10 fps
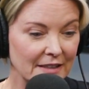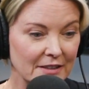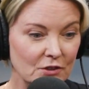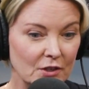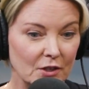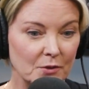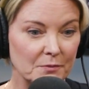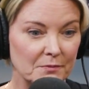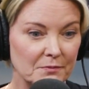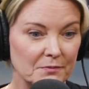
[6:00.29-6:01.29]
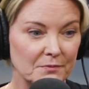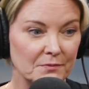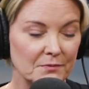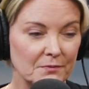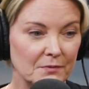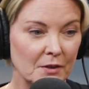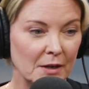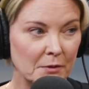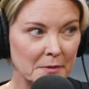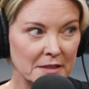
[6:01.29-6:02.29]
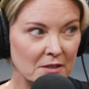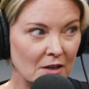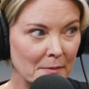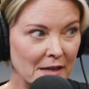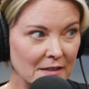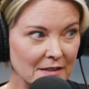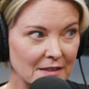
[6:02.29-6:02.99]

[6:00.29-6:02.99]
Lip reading: And then you go, okay, what are we going to talk about?